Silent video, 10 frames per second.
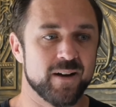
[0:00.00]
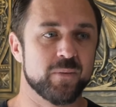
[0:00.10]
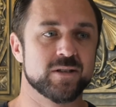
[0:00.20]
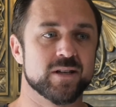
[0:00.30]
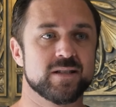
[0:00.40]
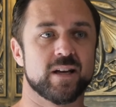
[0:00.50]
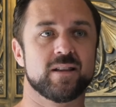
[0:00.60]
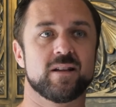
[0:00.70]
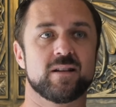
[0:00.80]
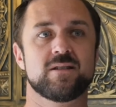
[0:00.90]
which I signed
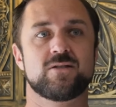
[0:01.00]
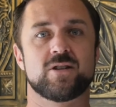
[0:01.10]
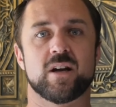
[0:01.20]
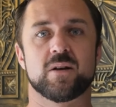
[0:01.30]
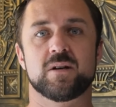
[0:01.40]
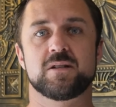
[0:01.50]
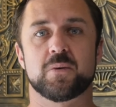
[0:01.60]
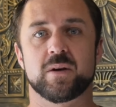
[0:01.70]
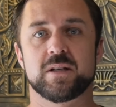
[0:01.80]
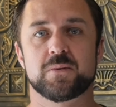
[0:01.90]
the lease January
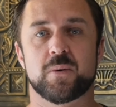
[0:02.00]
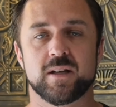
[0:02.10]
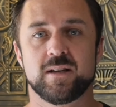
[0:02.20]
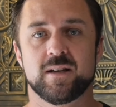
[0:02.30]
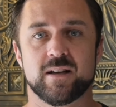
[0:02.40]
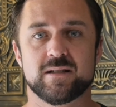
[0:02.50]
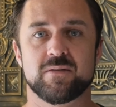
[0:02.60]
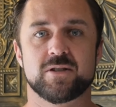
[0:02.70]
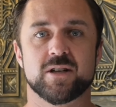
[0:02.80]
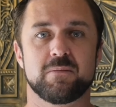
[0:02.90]
2020, as
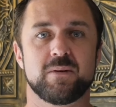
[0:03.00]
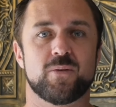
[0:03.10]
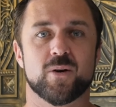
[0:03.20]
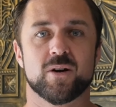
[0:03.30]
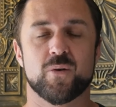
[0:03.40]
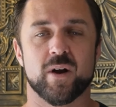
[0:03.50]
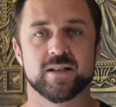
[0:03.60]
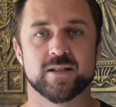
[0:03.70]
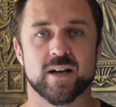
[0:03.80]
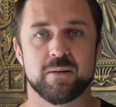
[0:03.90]
I've shared before,
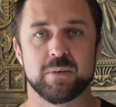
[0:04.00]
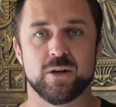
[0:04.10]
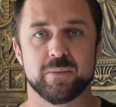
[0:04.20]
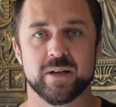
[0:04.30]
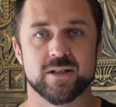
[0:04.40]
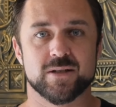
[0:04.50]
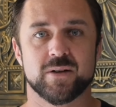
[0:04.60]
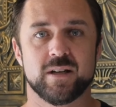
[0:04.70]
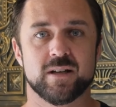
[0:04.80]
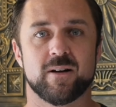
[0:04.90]
greatest time in human
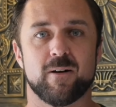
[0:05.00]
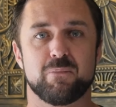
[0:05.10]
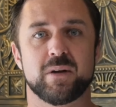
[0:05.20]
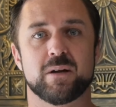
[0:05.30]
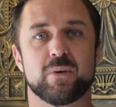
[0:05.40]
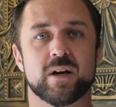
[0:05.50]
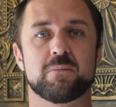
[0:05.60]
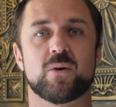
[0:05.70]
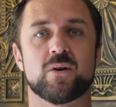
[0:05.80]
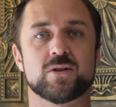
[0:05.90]
history to open a brick and
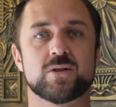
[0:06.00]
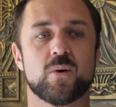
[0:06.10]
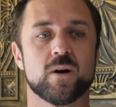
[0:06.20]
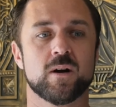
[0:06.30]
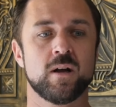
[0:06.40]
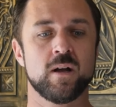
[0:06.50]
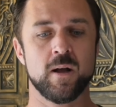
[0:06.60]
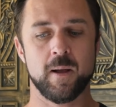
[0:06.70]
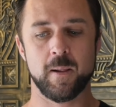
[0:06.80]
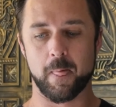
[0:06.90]
mortar store.
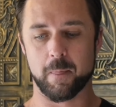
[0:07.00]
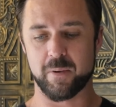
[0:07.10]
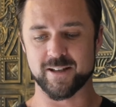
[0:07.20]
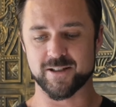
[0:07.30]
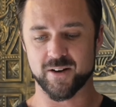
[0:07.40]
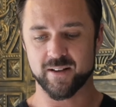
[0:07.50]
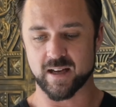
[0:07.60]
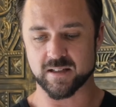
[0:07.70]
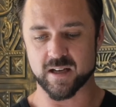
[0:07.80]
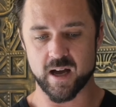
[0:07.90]
But during
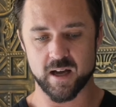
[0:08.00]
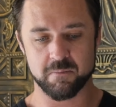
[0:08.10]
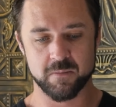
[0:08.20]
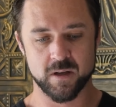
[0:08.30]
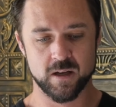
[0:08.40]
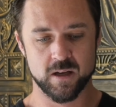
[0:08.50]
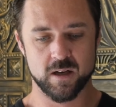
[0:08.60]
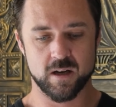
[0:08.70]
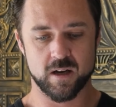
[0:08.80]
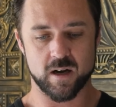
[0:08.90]
that time,
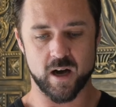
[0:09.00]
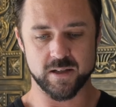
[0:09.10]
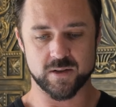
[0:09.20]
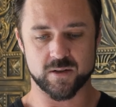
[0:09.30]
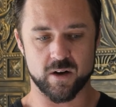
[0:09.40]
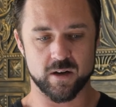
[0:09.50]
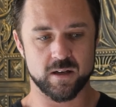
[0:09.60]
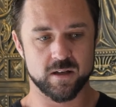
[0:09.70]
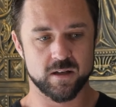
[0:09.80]
I started